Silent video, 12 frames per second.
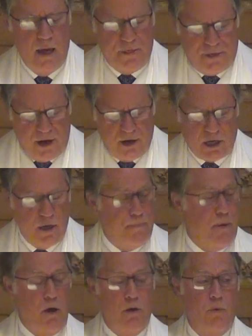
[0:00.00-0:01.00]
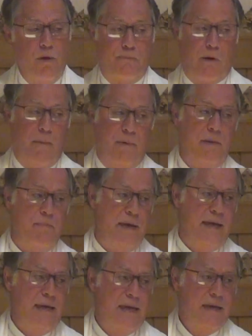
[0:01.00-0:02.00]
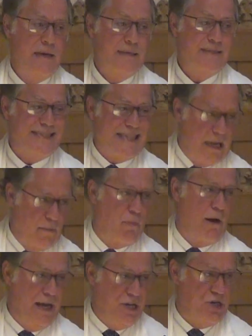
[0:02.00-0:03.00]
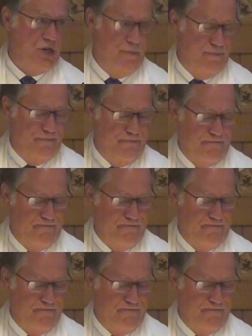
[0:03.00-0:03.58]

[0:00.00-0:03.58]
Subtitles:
A third component would probably be celebration,